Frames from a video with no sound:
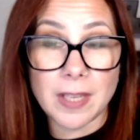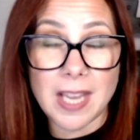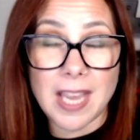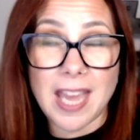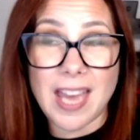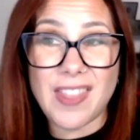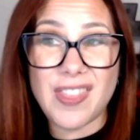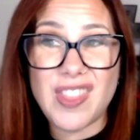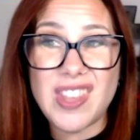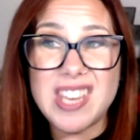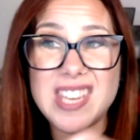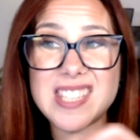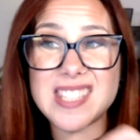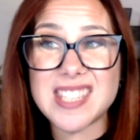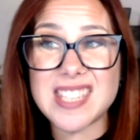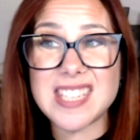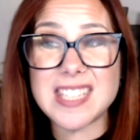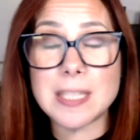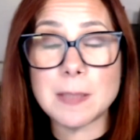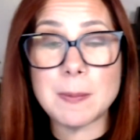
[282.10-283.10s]
And these
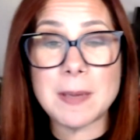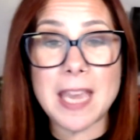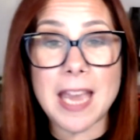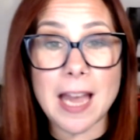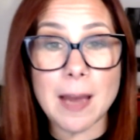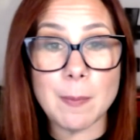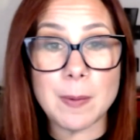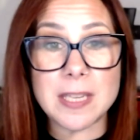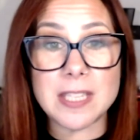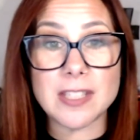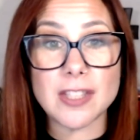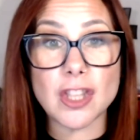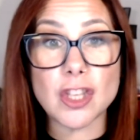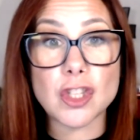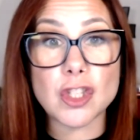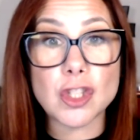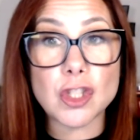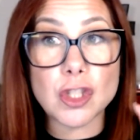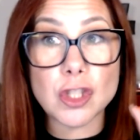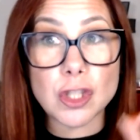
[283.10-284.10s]
need to be habits that
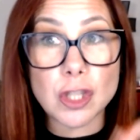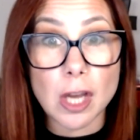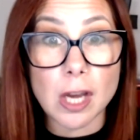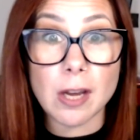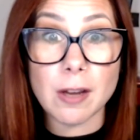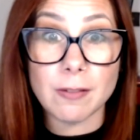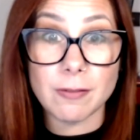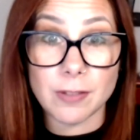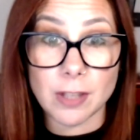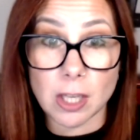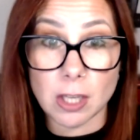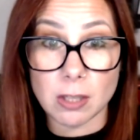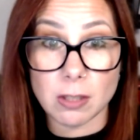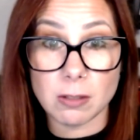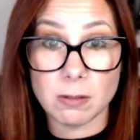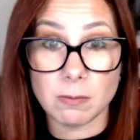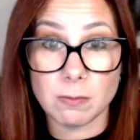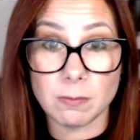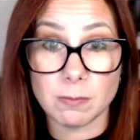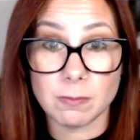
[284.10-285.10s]
serve
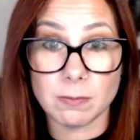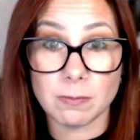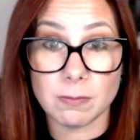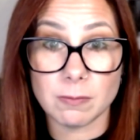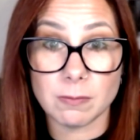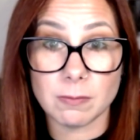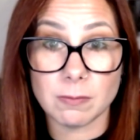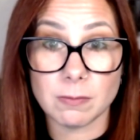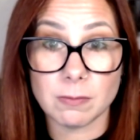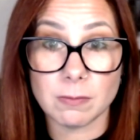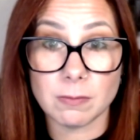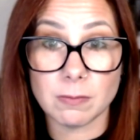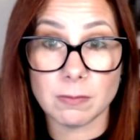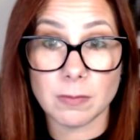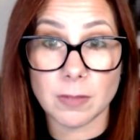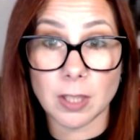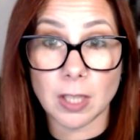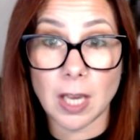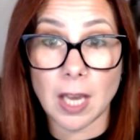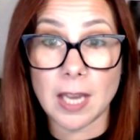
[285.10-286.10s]
you.
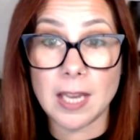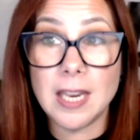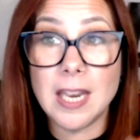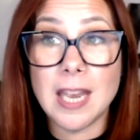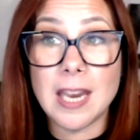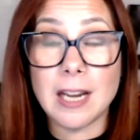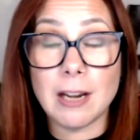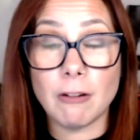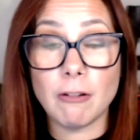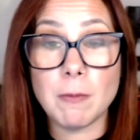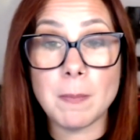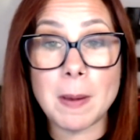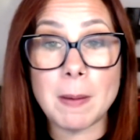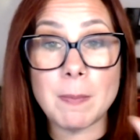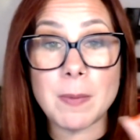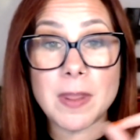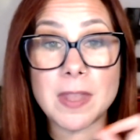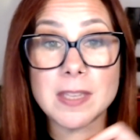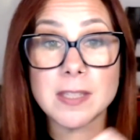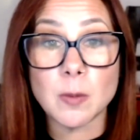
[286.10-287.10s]
Okay, now
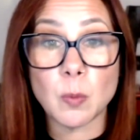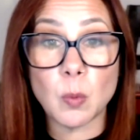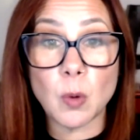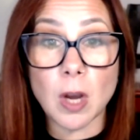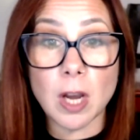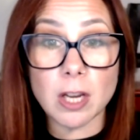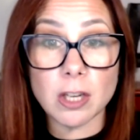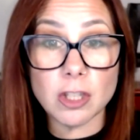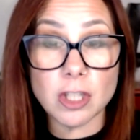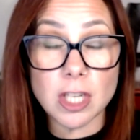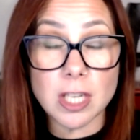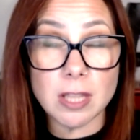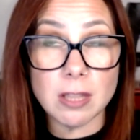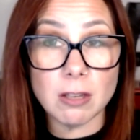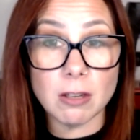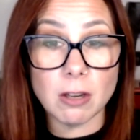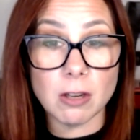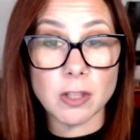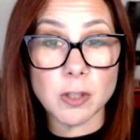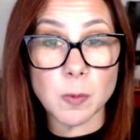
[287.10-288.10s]
remember, there's a worksheet that
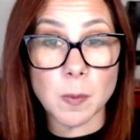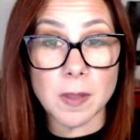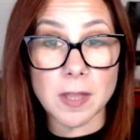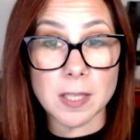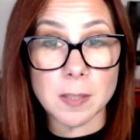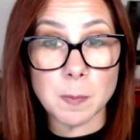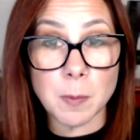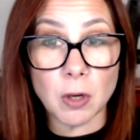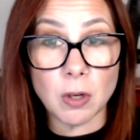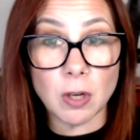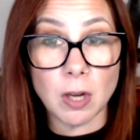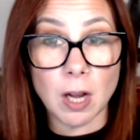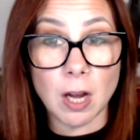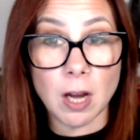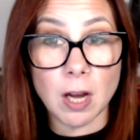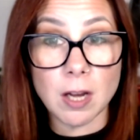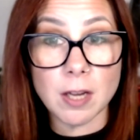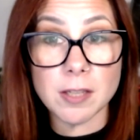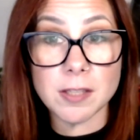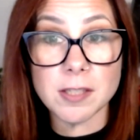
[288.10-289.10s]
goes with this
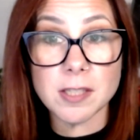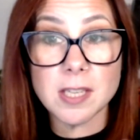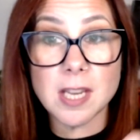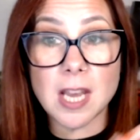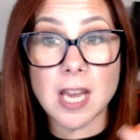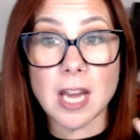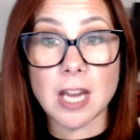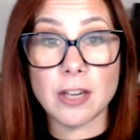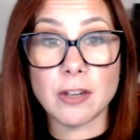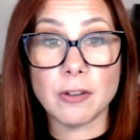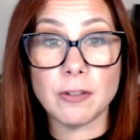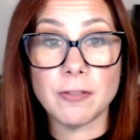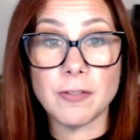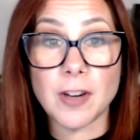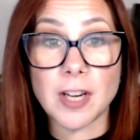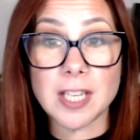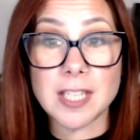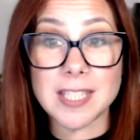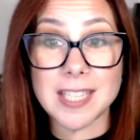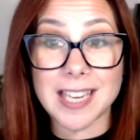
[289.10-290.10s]
podcast and you'll
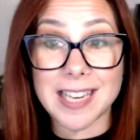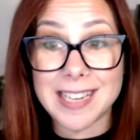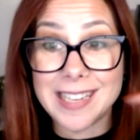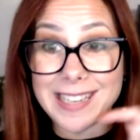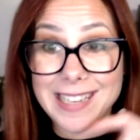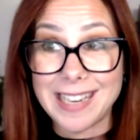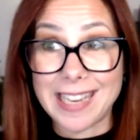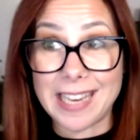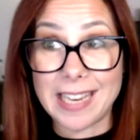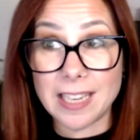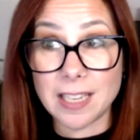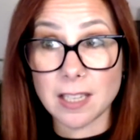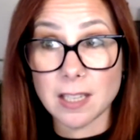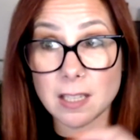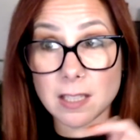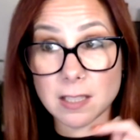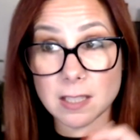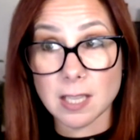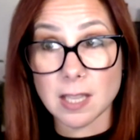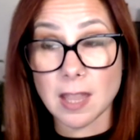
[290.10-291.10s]
find a
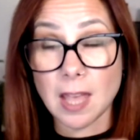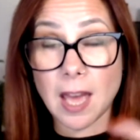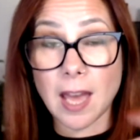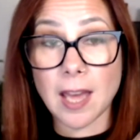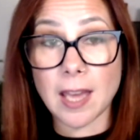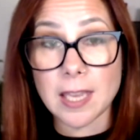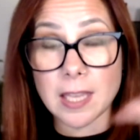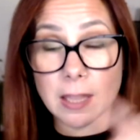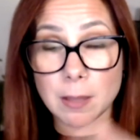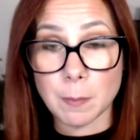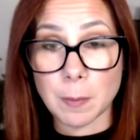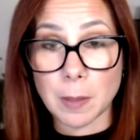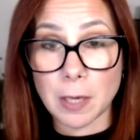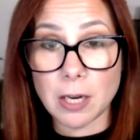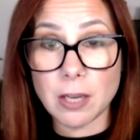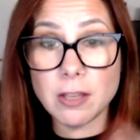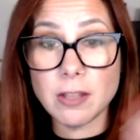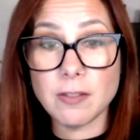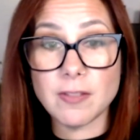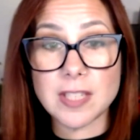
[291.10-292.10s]
link to that either
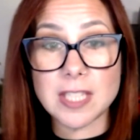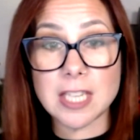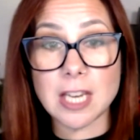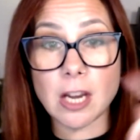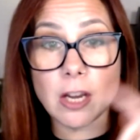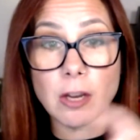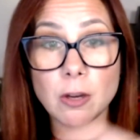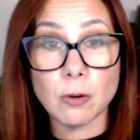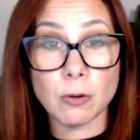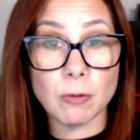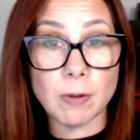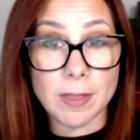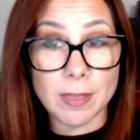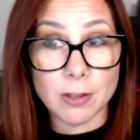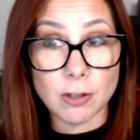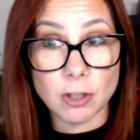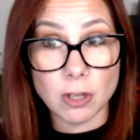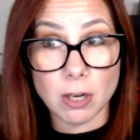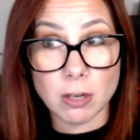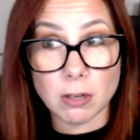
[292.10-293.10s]
below the video or in the
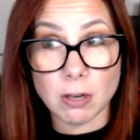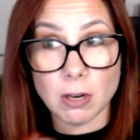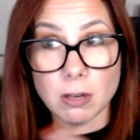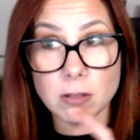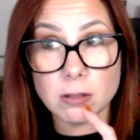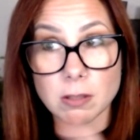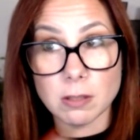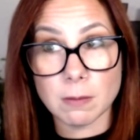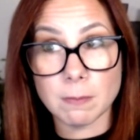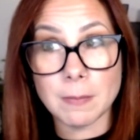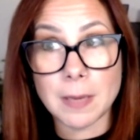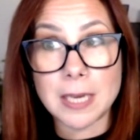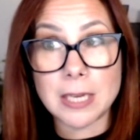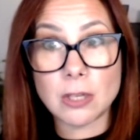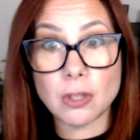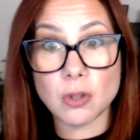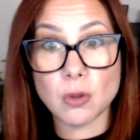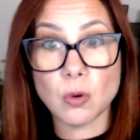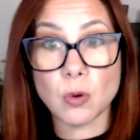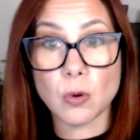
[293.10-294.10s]
show notes. So make
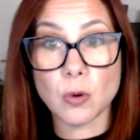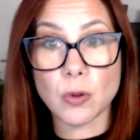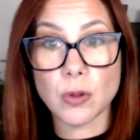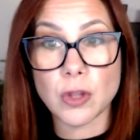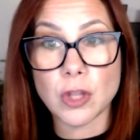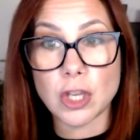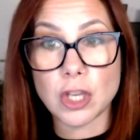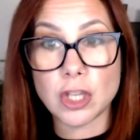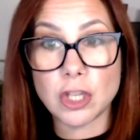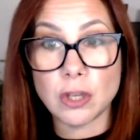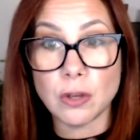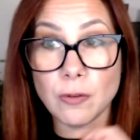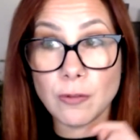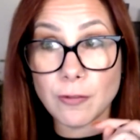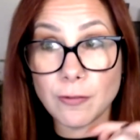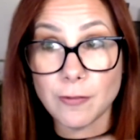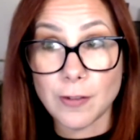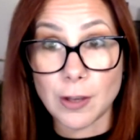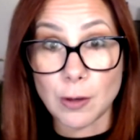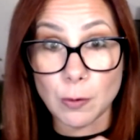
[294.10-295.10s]
sure that you
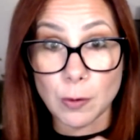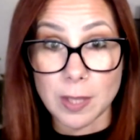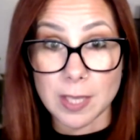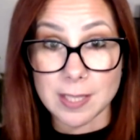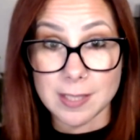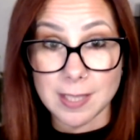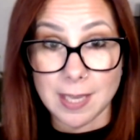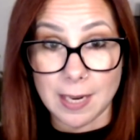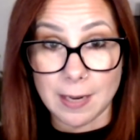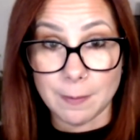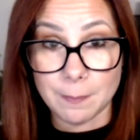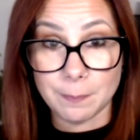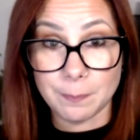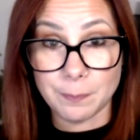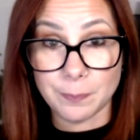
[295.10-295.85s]
fill this in.